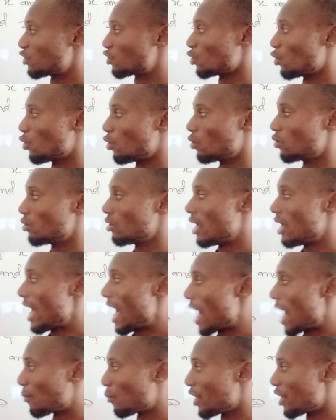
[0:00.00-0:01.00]
So
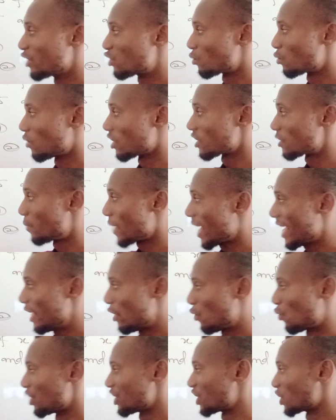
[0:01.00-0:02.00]
I'm going to multiply
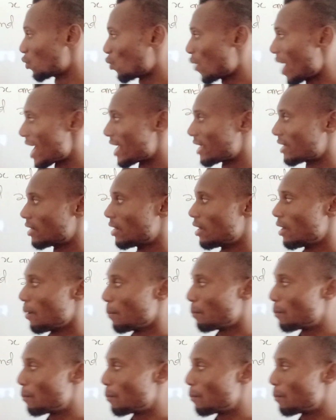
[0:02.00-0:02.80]
equation 1